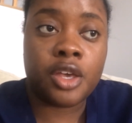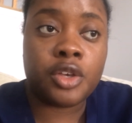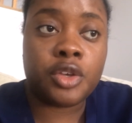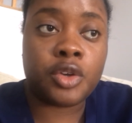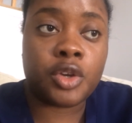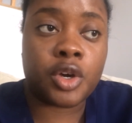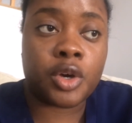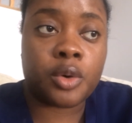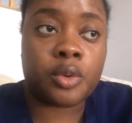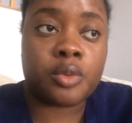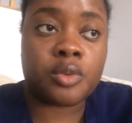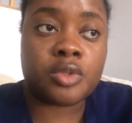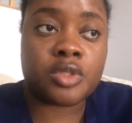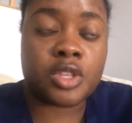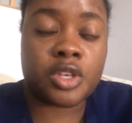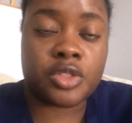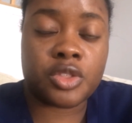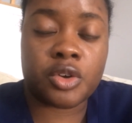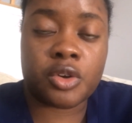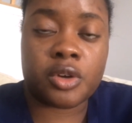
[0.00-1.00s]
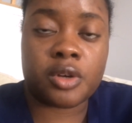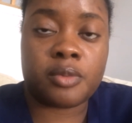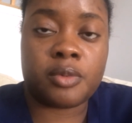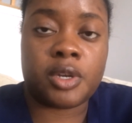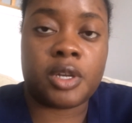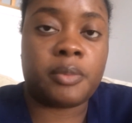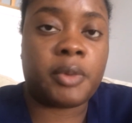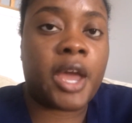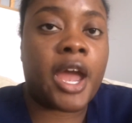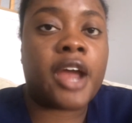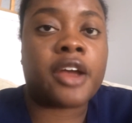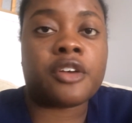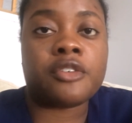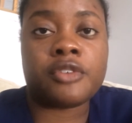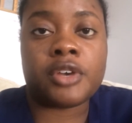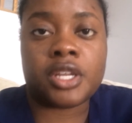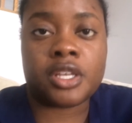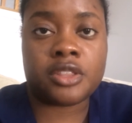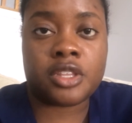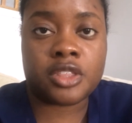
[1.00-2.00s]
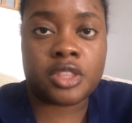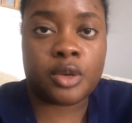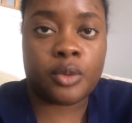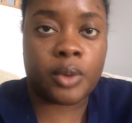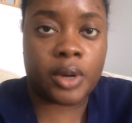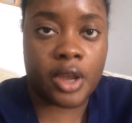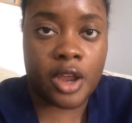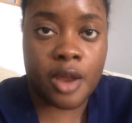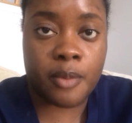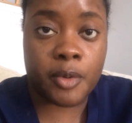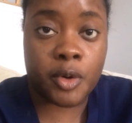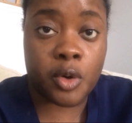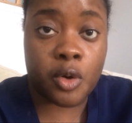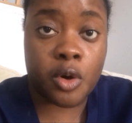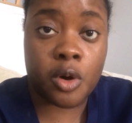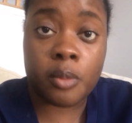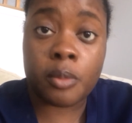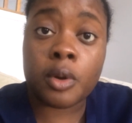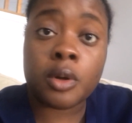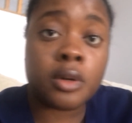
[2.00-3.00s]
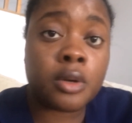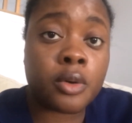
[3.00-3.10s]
that they're going to be aggravated, that they want to hurry up and go home.